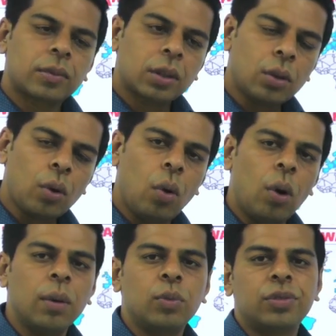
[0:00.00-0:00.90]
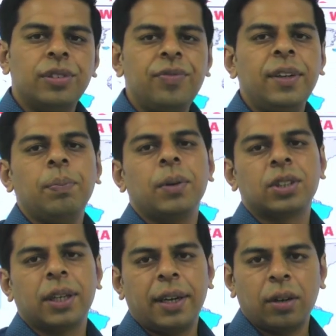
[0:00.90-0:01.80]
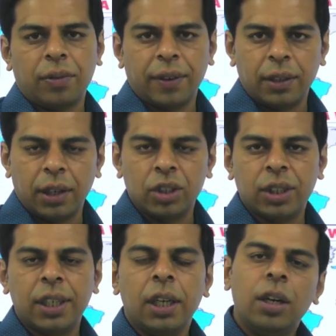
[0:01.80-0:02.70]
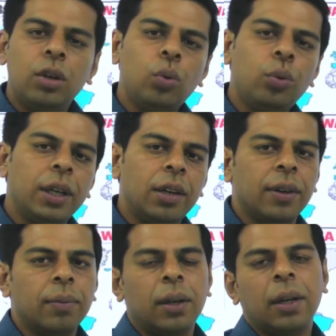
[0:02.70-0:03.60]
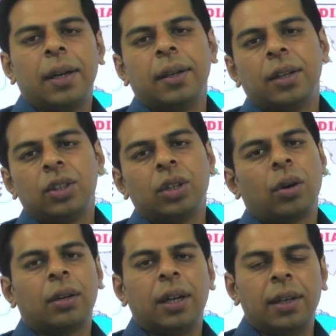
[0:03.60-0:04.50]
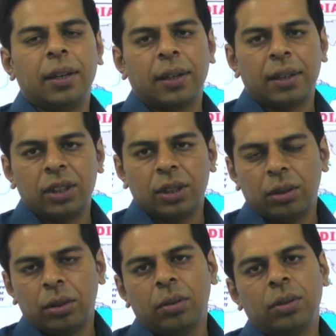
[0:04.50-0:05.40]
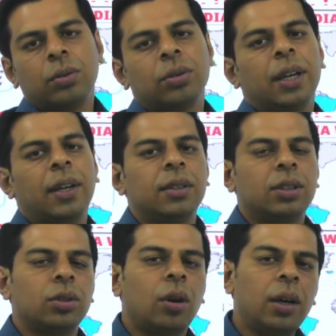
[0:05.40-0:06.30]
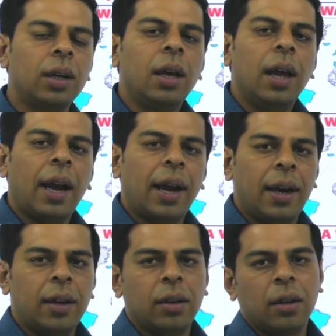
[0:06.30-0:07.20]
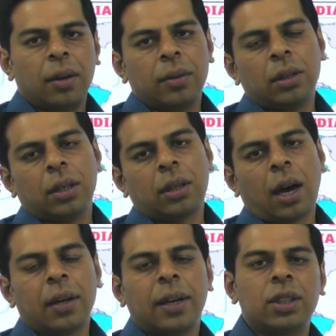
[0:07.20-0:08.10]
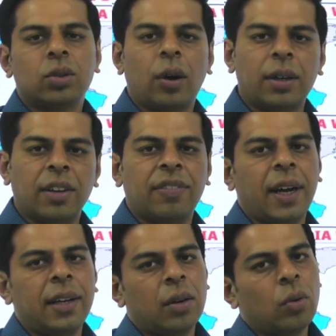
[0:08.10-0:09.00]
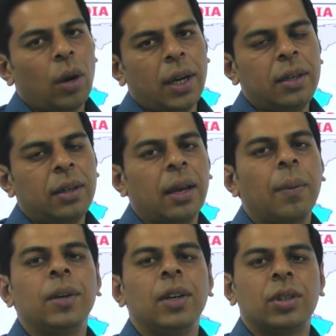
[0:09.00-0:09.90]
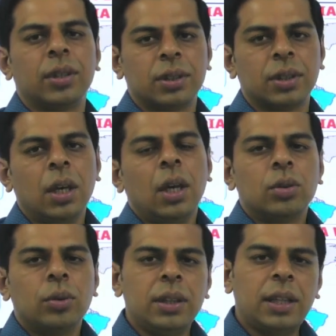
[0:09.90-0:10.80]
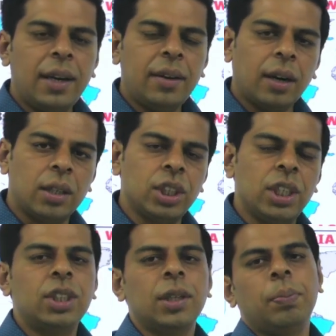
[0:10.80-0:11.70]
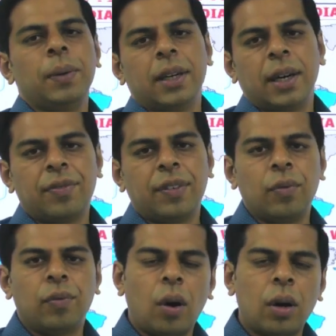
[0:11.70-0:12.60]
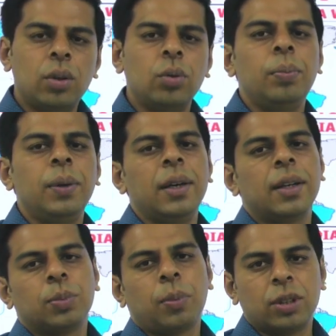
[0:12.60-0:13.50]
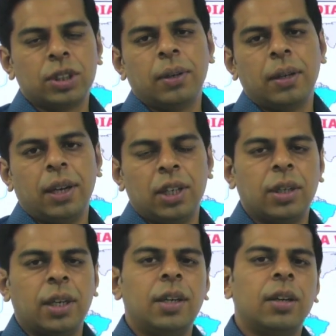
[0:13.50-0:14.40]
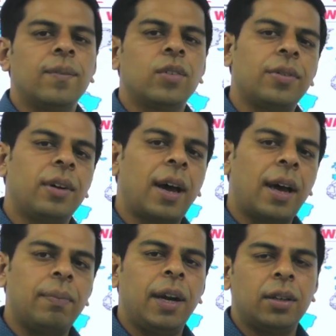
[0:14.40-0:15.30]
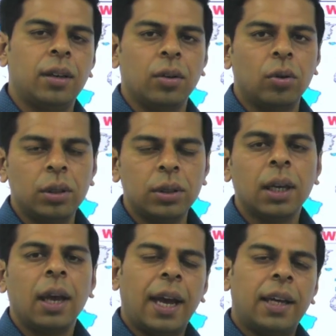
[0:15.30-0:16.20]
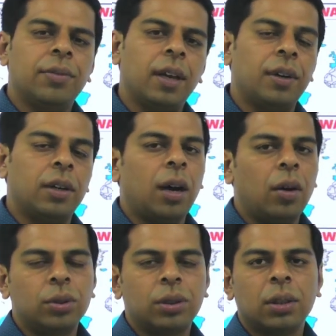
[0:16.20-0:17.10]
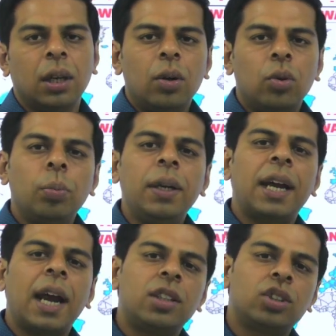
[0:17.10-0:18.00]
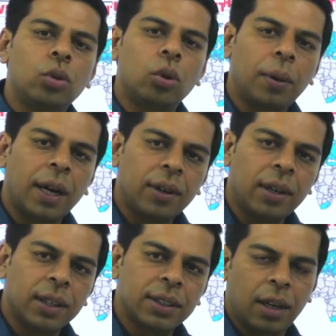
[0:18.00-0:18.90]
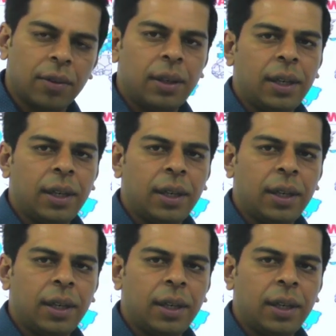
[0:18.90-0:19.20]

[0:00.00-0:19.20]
almost 50% of energy to renewable energy or clean energy, to say in short, and the targets quantified are quite ambitious. So in that transition period, if we want to be a responsible nation in terms of environmental goals, as we have announced to be net zero by 2070,